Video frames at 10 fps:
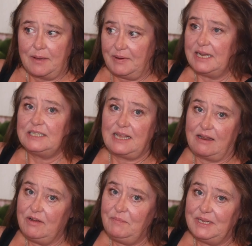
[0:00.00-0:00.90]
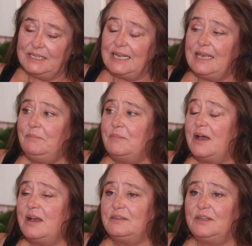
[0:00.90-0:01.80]
I mean, it's very busy,
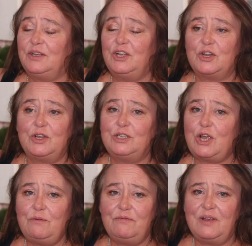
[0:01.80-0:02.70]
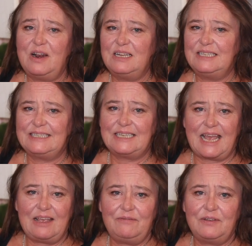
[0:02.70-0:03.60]
but you know, you don't feel unsafe